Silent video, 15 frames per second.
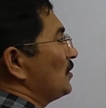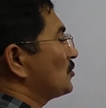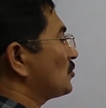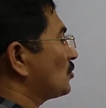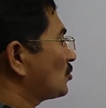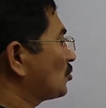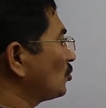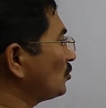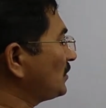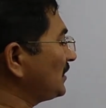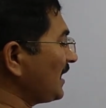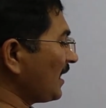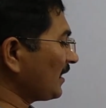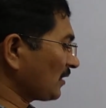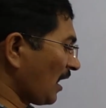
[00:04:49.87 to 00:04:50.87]
So 2,
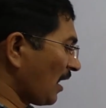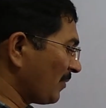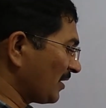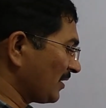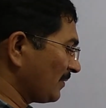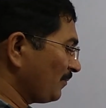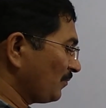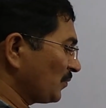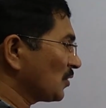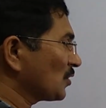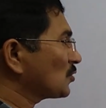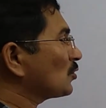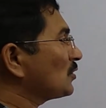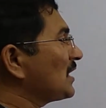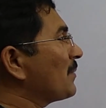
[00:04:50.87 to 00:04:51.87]
3 are common,
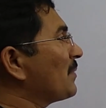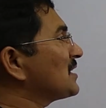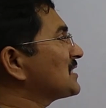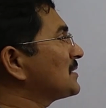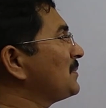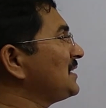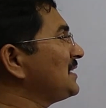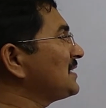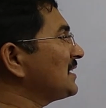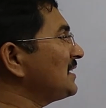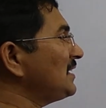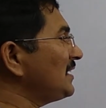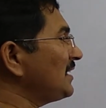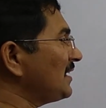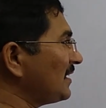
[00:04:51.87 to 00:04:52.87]
so they must be
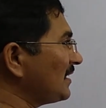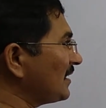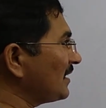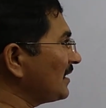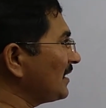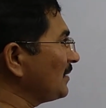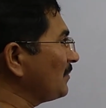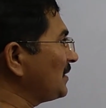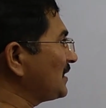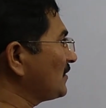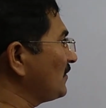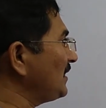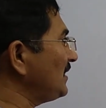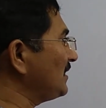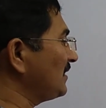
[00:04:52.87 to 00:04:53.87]
written in
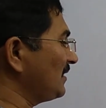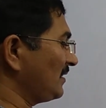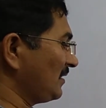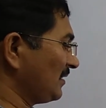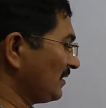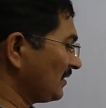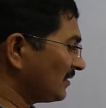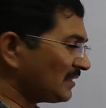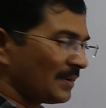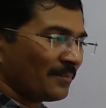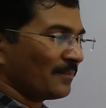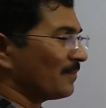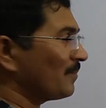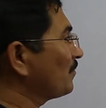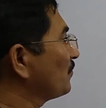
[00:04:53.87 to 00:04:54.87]
between
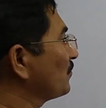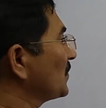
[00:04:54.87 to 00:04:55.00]
them.